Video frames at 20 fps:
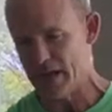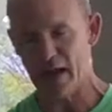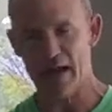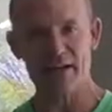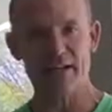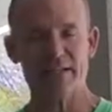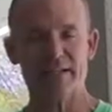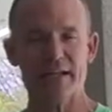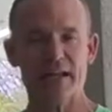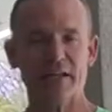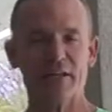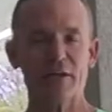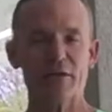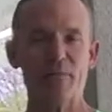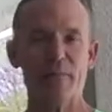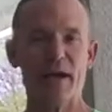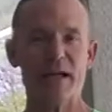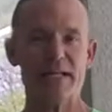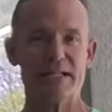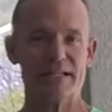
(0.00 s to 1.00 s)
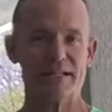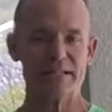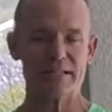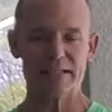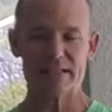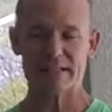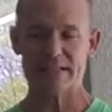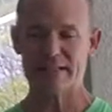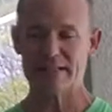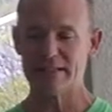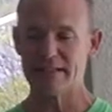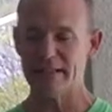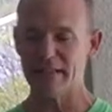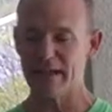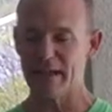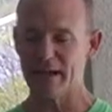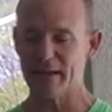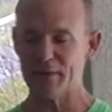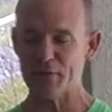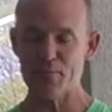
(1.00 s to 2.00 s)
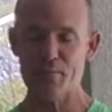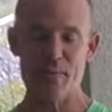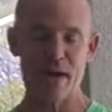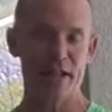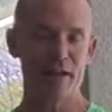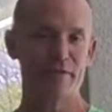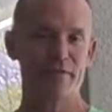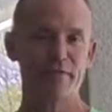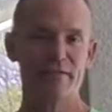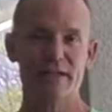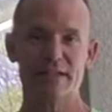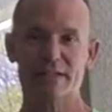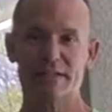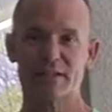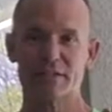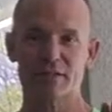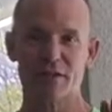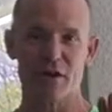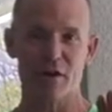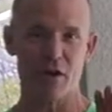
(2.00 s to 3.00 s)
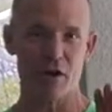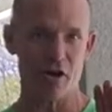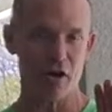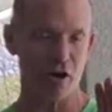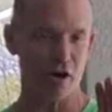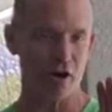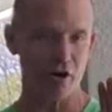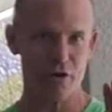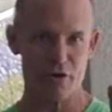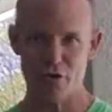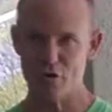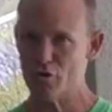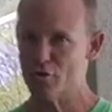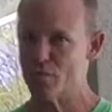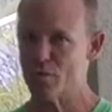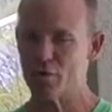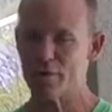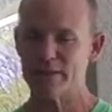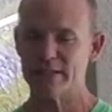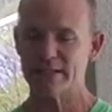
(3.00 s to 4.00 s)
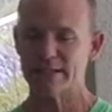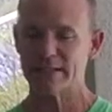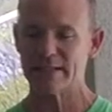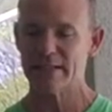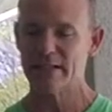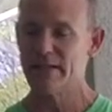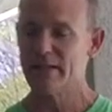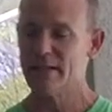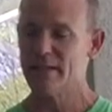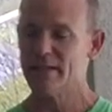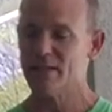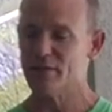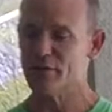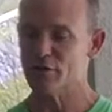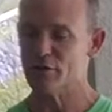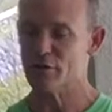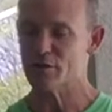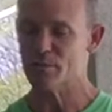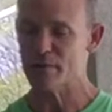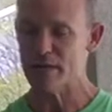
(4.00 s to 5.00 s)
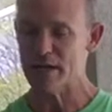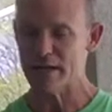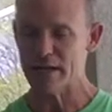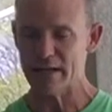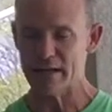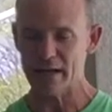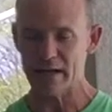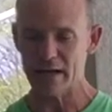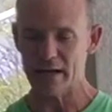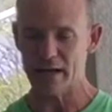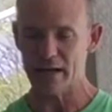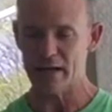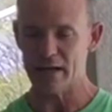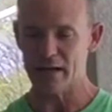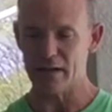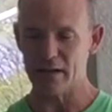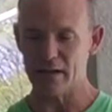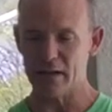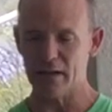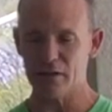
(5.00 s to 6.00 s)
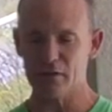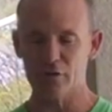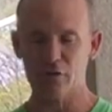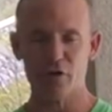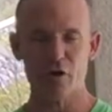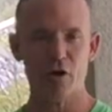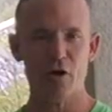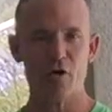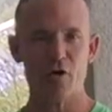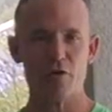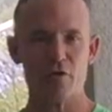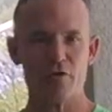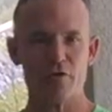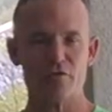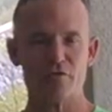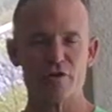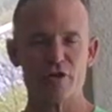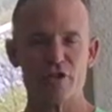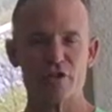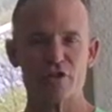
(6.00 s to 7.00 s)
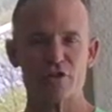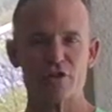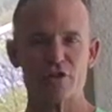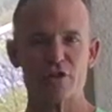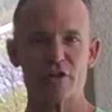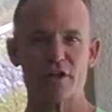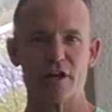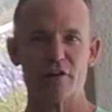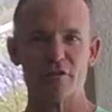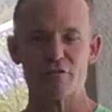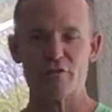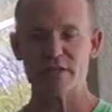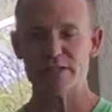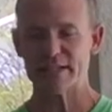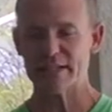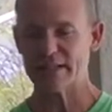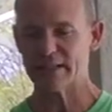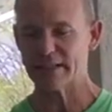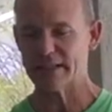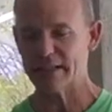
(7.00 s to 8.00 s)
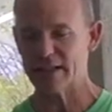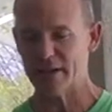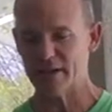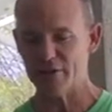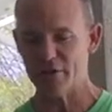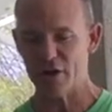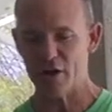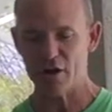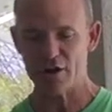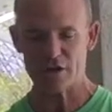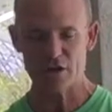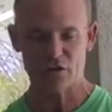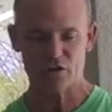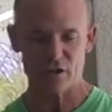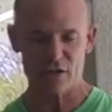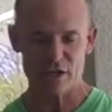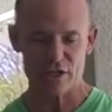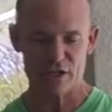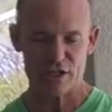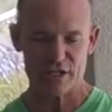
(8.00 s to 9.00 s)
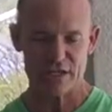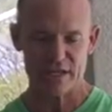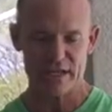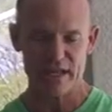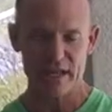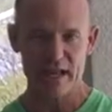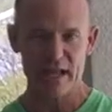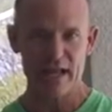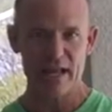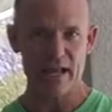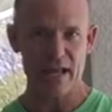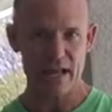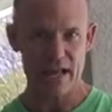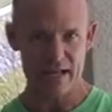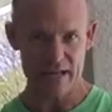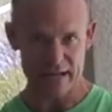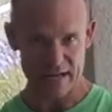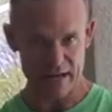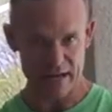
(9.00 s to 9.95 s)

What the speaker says: on a daily basis, the benefits are numerous. There's been a load of research done recently on dog stretching. And